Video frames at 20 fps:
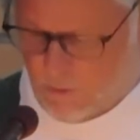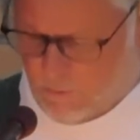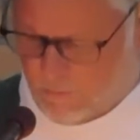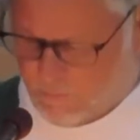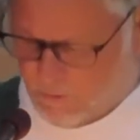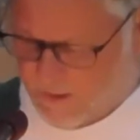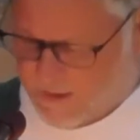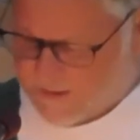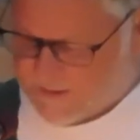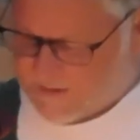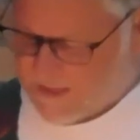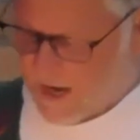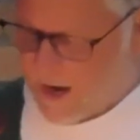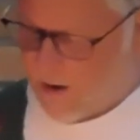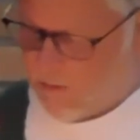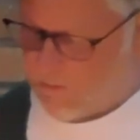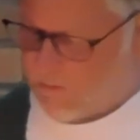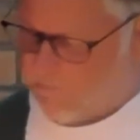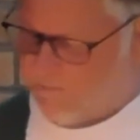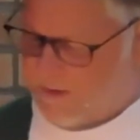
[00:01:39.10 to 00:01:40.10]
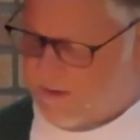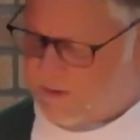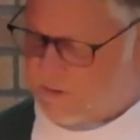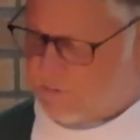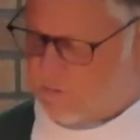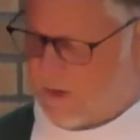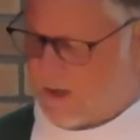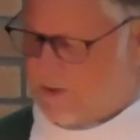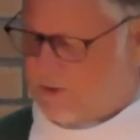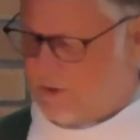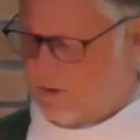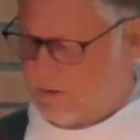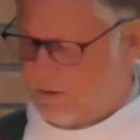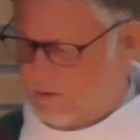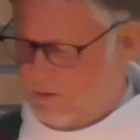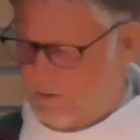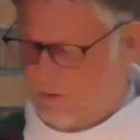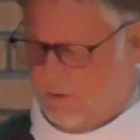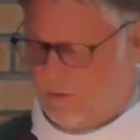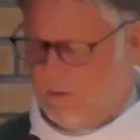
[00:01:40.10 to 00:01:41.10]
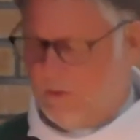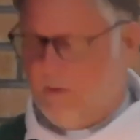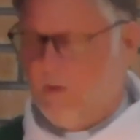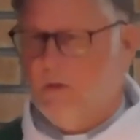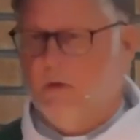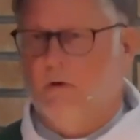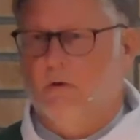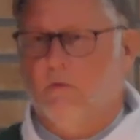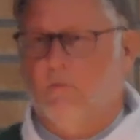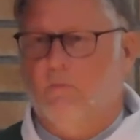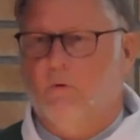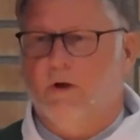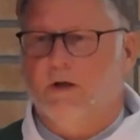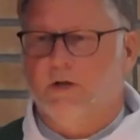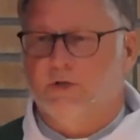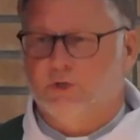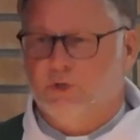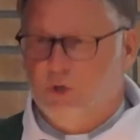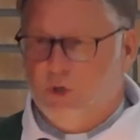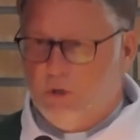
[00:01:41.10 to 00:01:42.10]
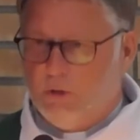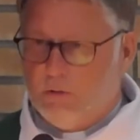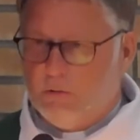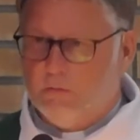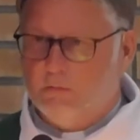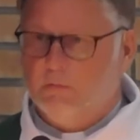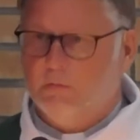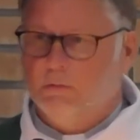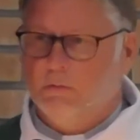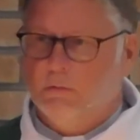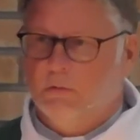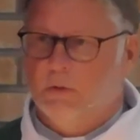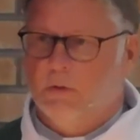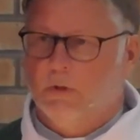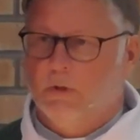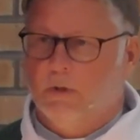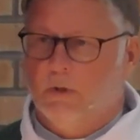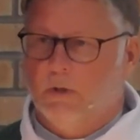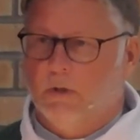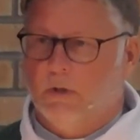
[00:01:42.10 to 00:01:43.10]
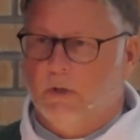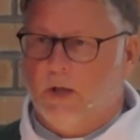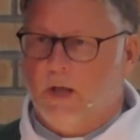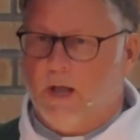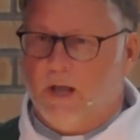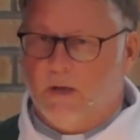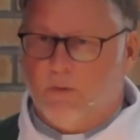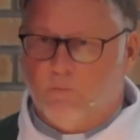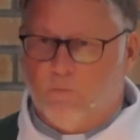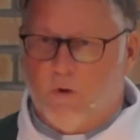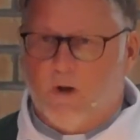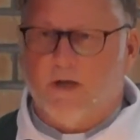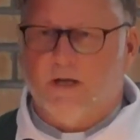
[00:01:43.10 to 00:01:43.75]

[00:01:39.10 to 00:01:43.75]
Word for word: who brings out of his treasure what is new and